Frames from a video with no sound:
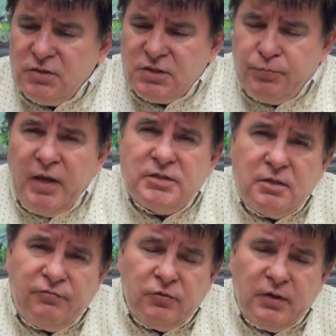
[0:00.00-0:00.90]
speaks a
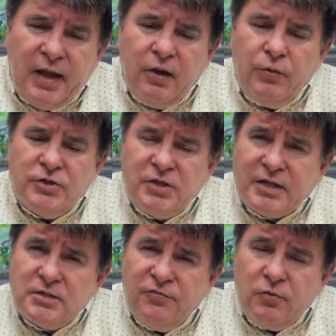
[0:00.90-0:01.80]
different language,
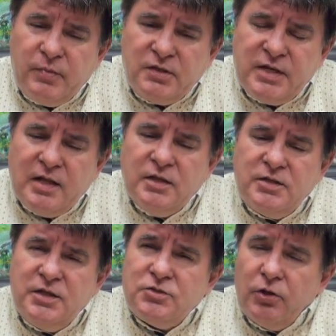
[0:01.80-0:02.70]
has different
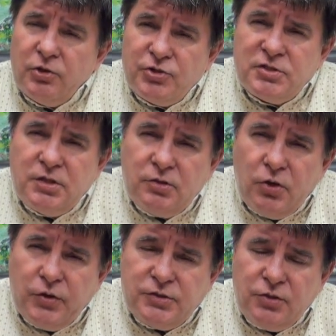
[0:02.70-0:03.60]
mentalities, not interested in
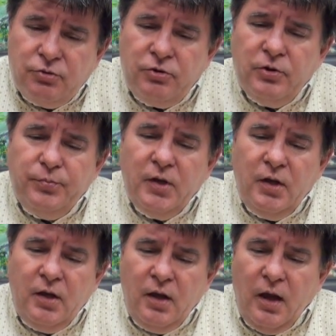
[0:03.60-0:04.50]
going to Europe,
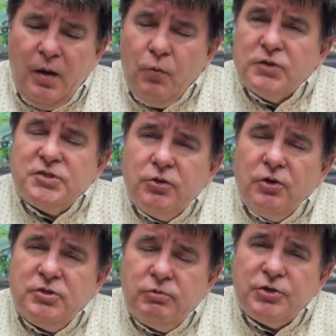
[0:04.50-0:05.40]
and wants to
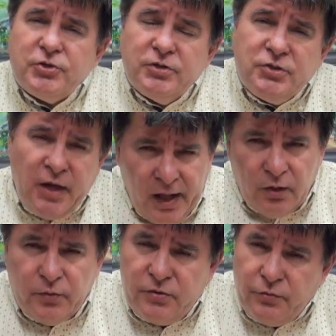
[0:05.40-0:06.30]
go to Russia. To
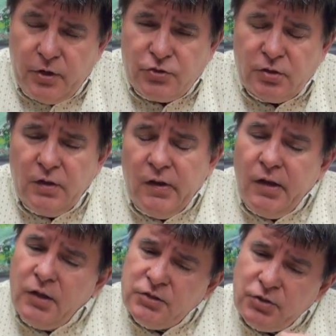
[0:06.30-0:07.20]
hell with the region.
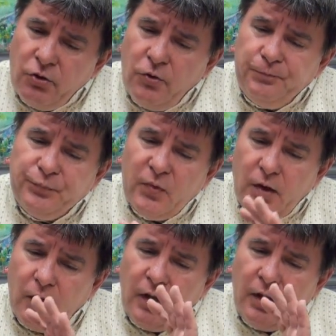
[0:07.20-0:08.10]
So,
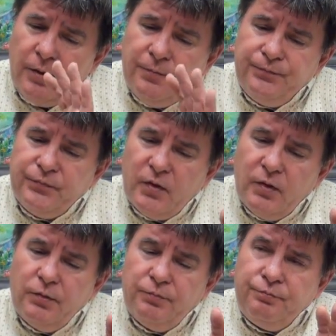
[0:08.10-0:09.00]
um,
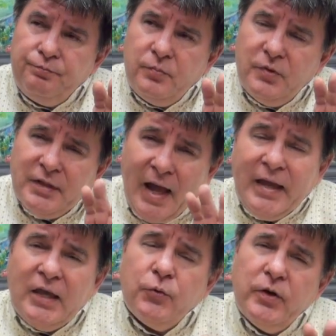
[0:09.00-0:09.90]

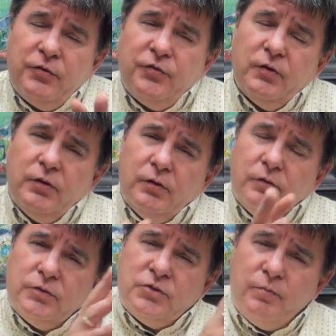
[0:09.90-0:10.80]
like with
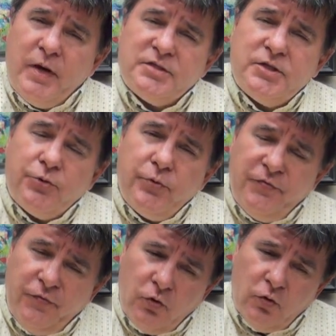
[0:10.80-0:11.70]
domestic
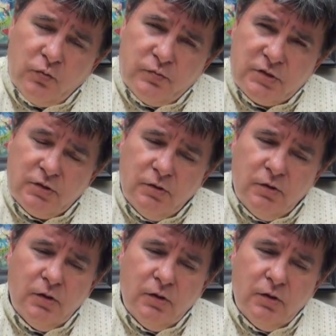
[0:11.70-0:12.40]
reforms,